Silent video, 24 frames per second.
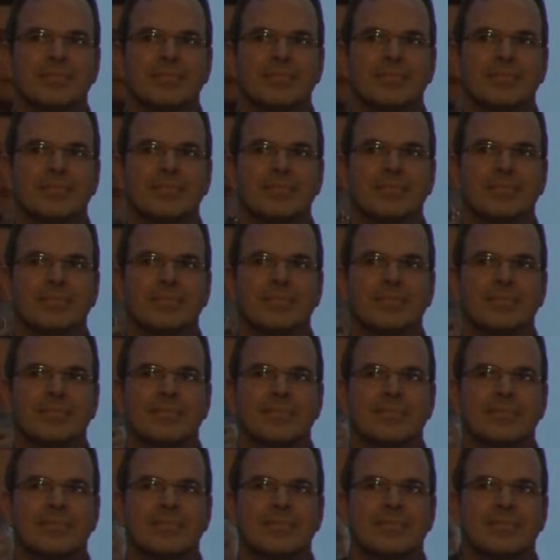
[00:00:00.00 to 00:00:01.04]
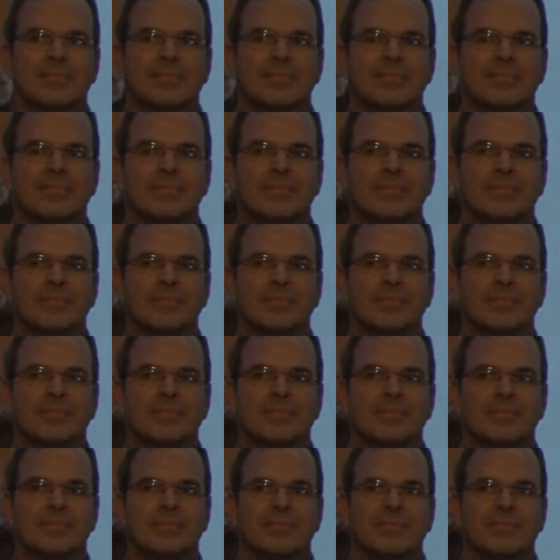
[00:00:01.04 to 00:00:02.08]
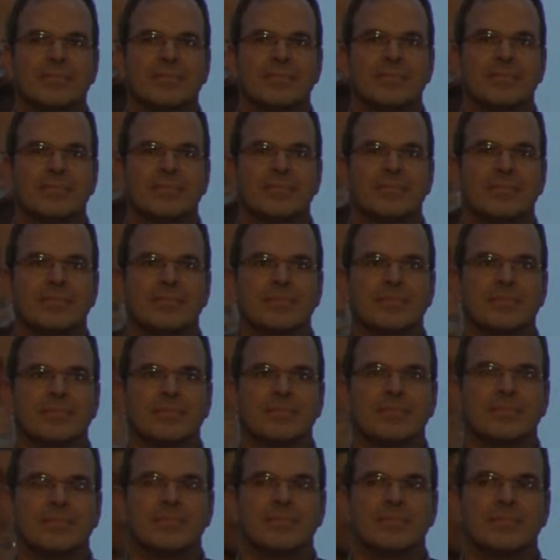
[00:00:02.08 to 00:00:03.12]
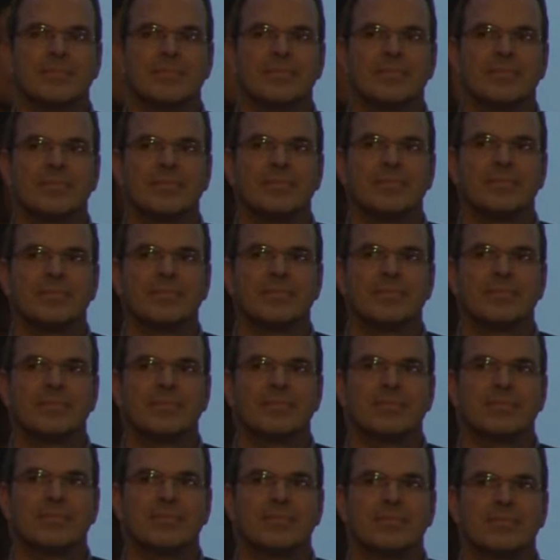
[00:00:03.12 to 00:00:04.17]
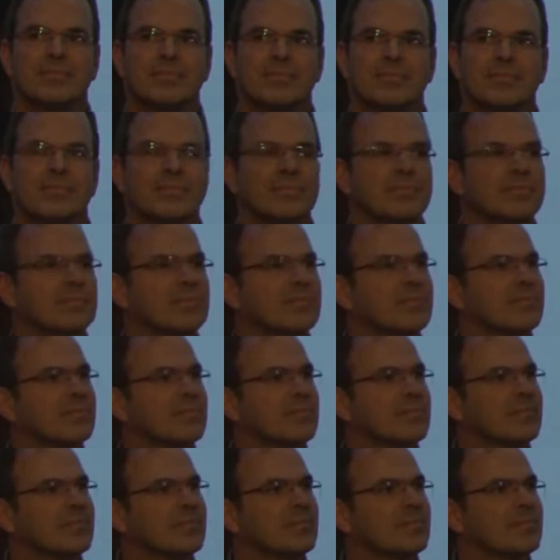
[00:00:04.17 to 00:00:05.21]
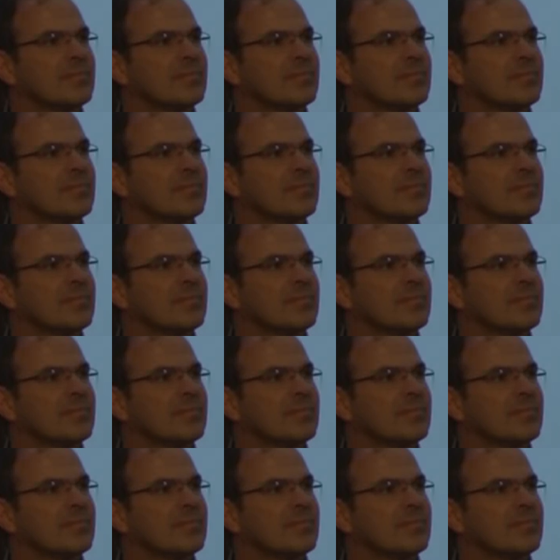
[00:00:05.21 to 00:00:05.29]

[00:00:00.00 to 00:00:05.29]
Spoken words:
No words are spoken by the person on screen.